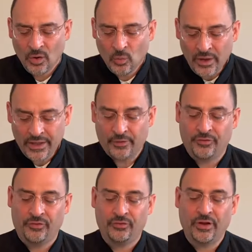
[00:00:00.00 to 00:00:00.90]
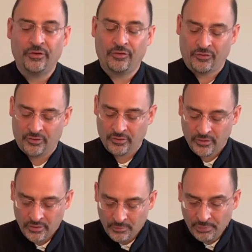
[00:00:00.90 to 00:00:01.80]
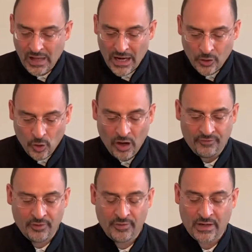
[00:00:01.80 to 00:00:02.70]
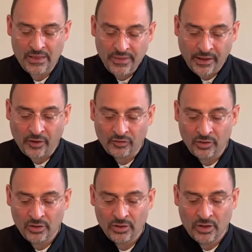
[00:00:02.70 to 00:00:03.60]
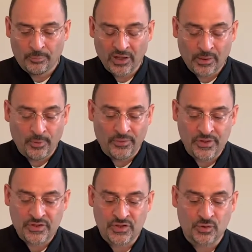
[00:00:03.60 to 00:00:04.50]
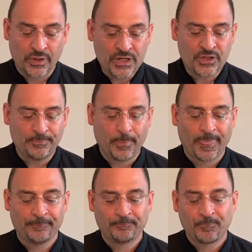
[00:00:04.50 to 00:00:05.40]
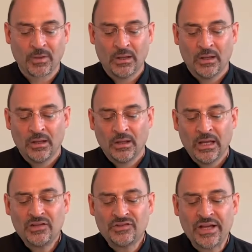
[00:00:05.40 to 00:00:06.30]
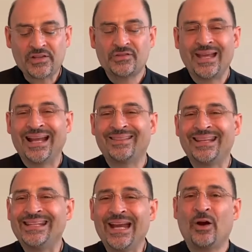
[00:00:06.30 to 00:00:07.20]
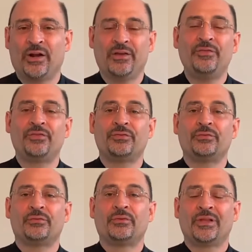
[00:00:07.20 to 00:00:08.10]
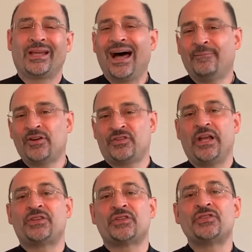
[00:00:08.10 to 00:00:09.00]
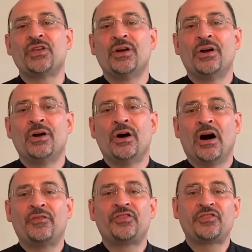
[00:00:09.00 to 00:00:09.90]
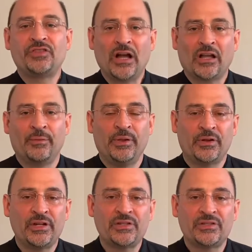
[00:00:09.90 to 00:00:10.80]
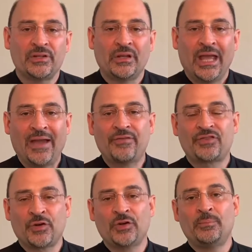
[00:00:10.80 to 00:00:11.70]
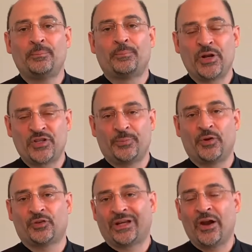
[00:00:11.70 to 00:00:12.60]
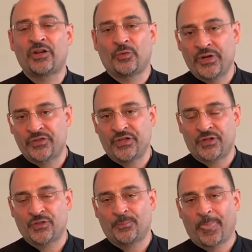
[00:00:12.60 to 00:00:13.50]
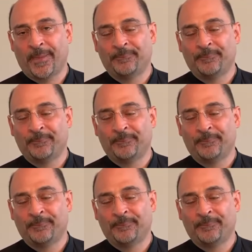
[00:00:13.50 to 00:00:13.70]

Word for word: What else does Block offer that I think is applicable in this situation. He says that the narratives, the conversations of stuck communities have certain principles or characteristics,